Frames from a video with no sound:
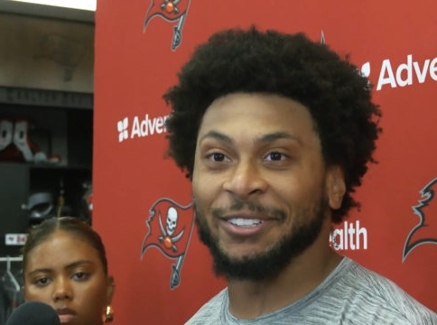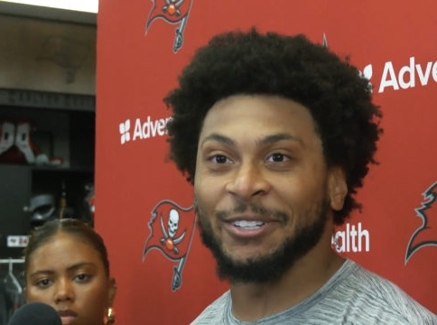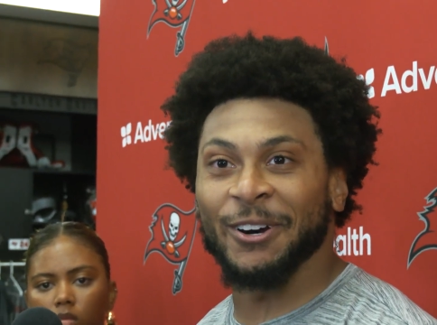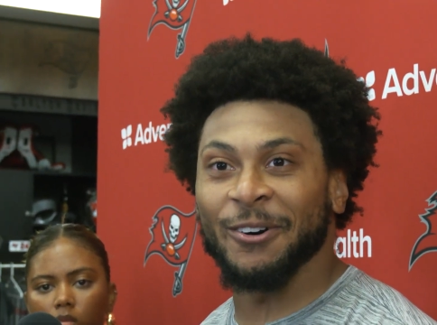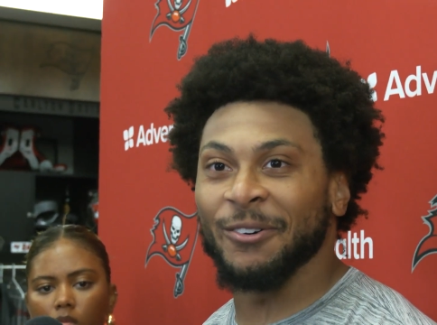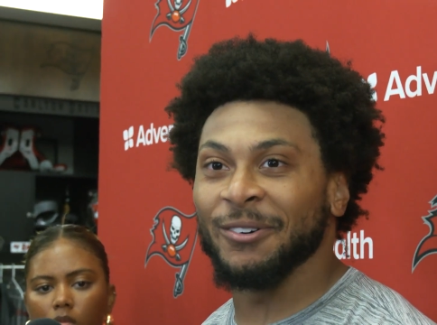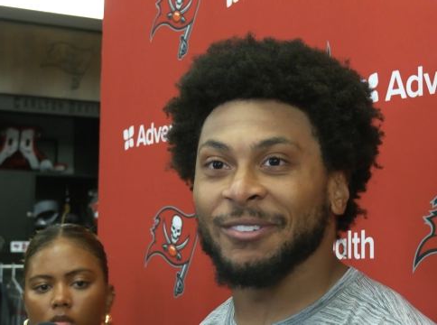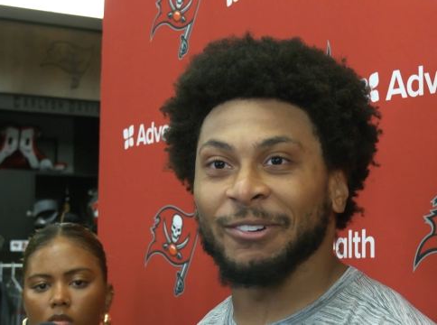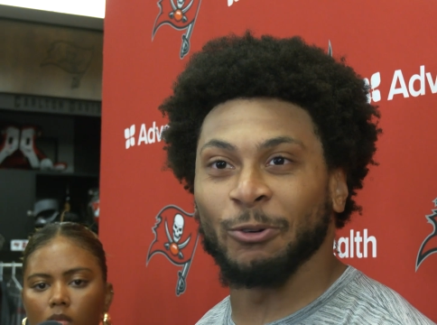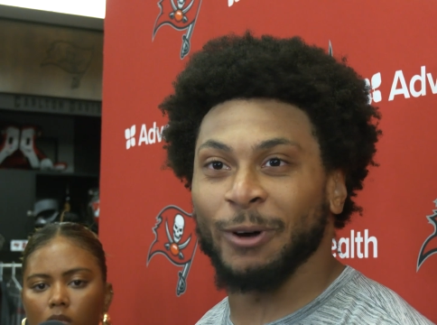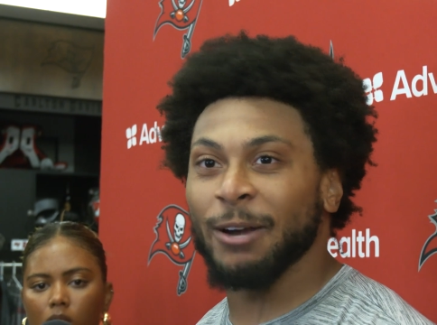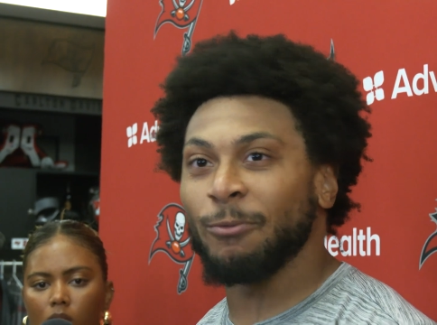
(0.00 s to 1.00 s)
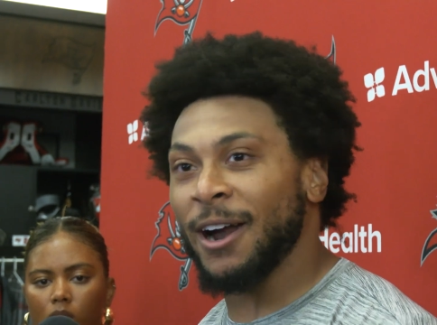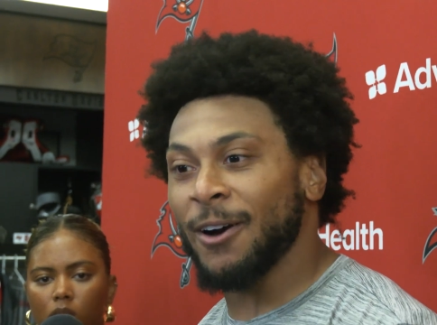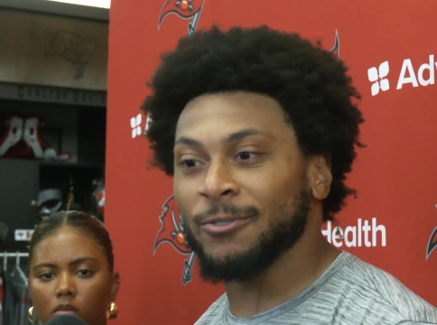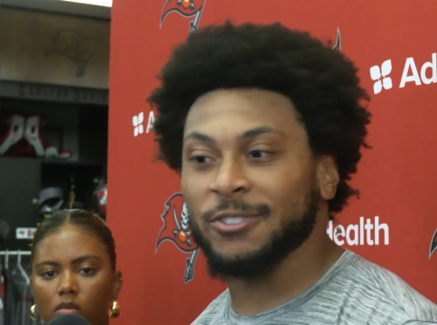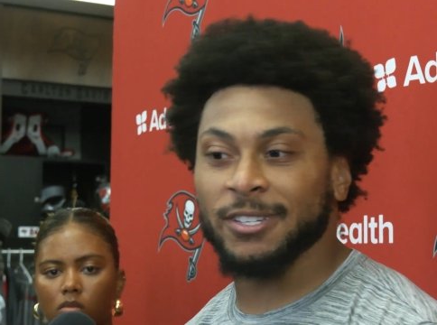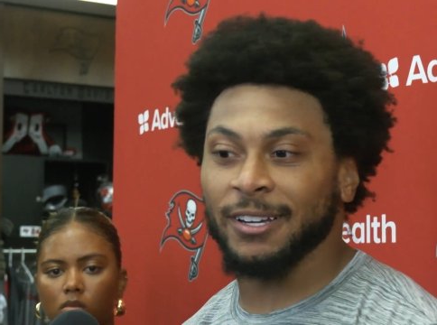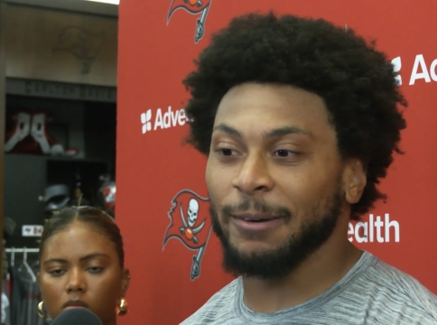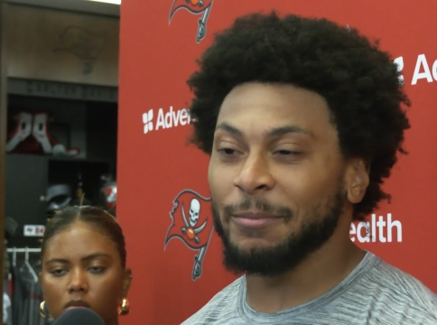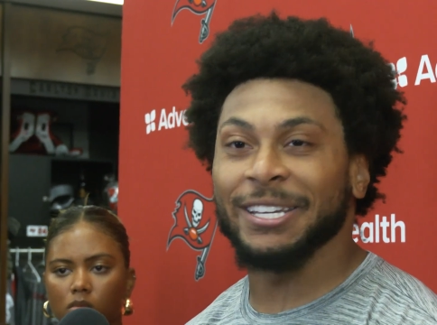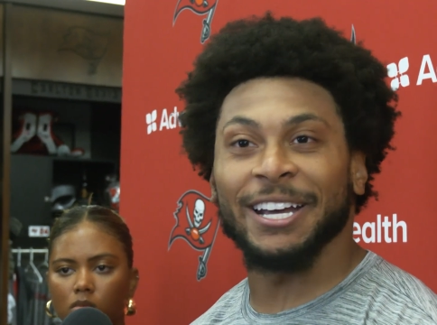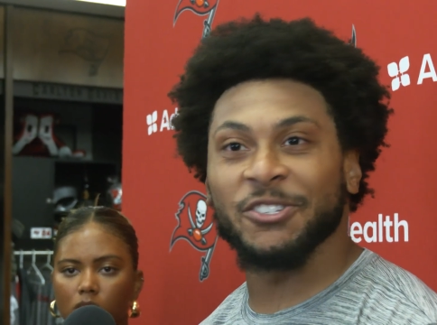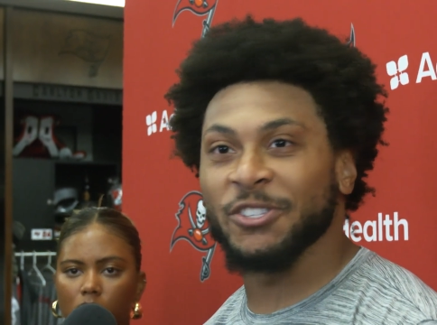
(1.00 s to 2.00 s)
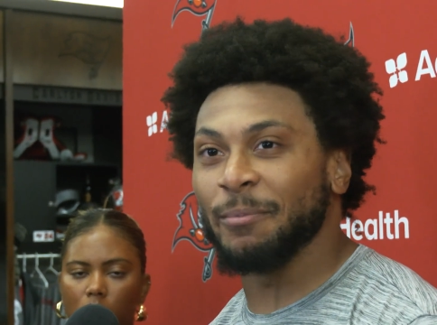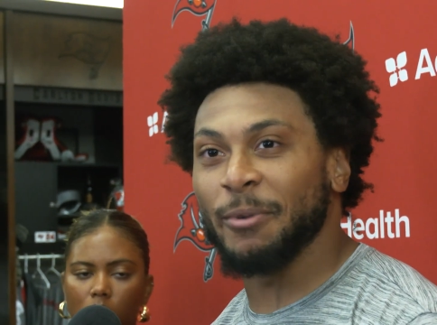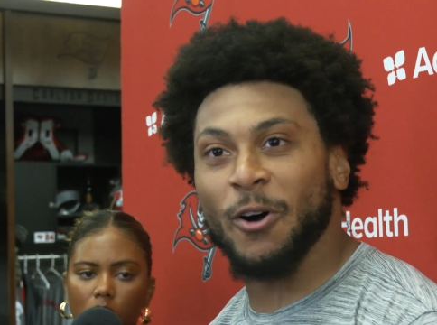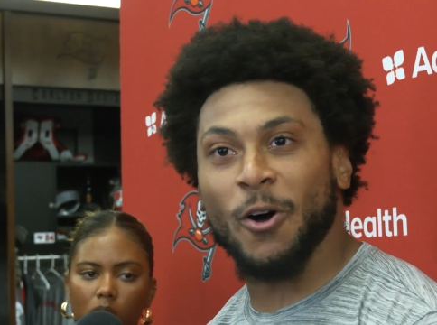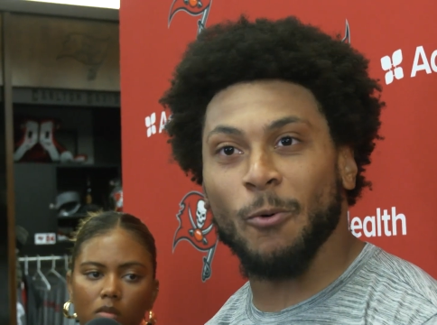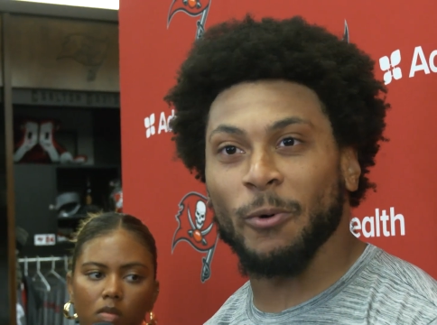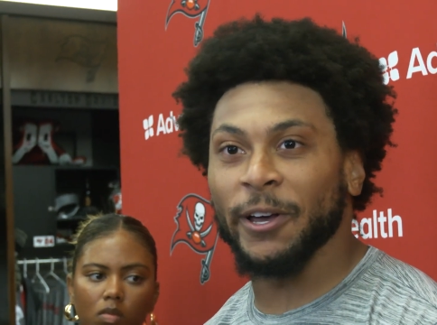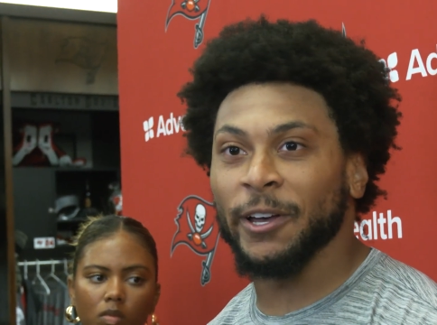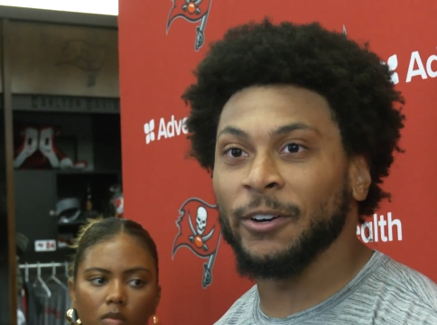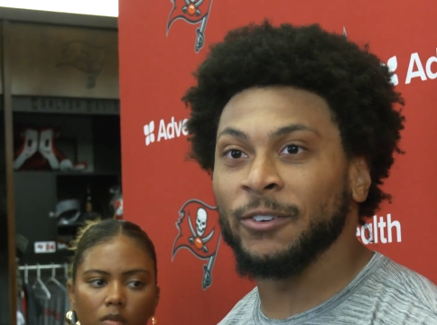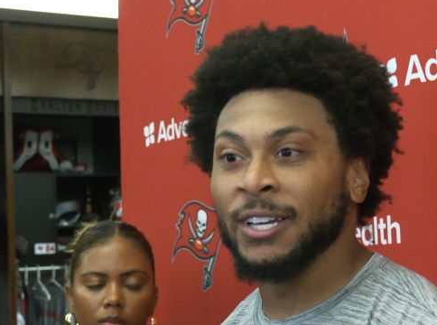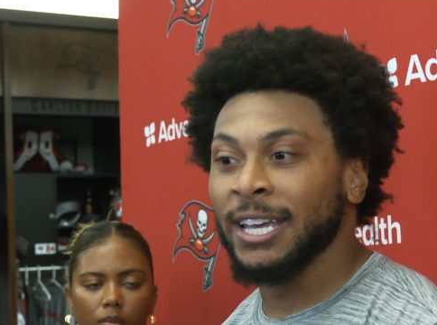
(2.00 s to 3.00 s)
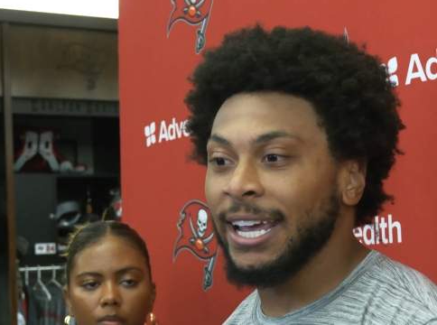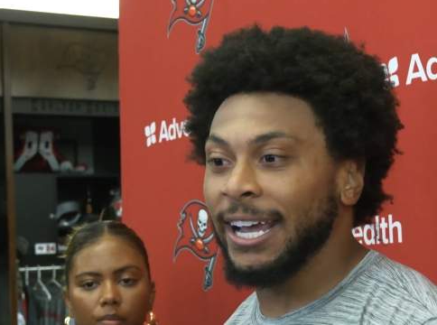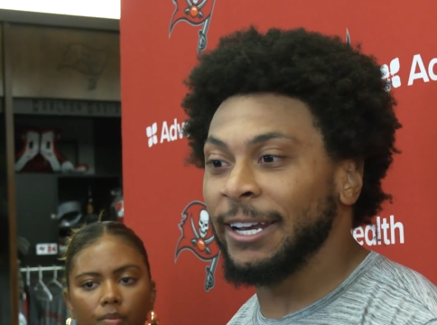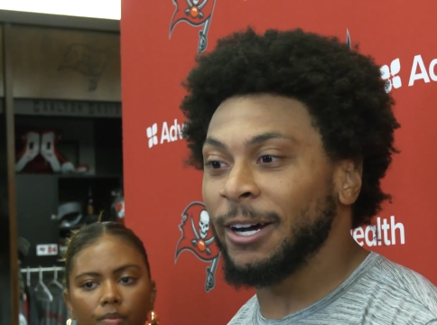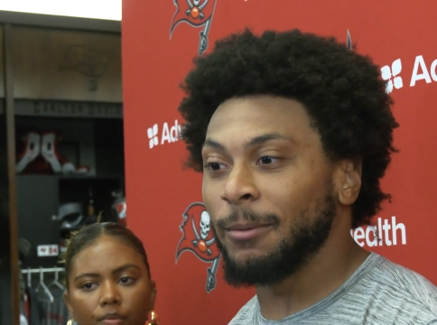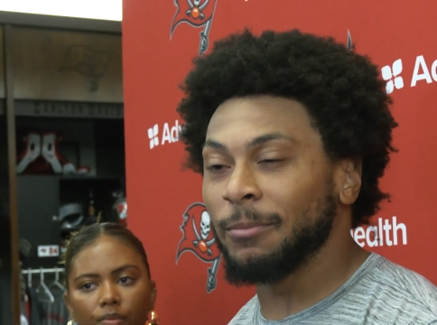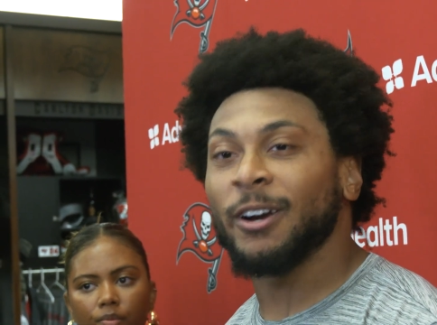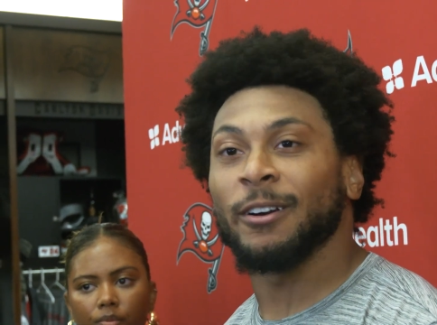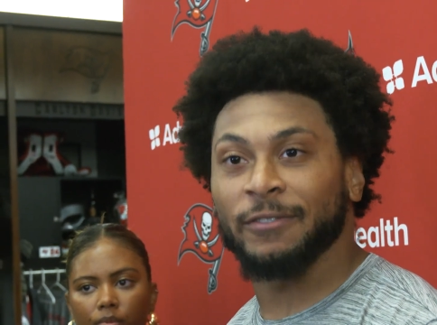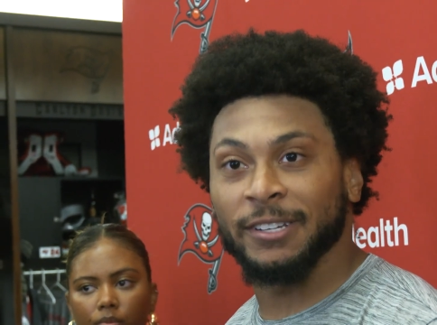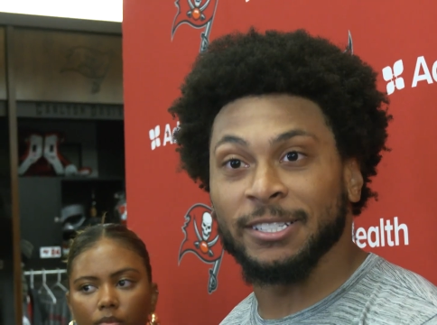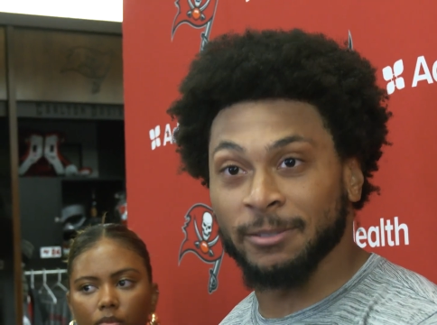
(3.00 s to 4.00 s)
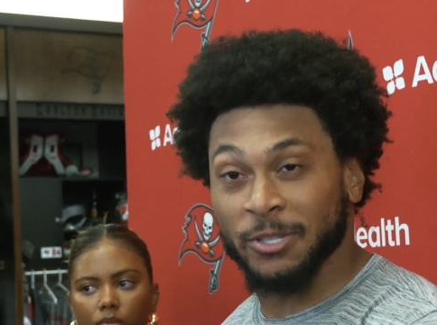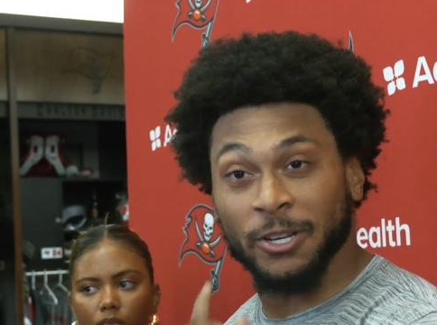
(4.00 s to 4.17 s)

Speaker 1: You know, great routes, um, catches the ball well, and um, Kirk feeds him.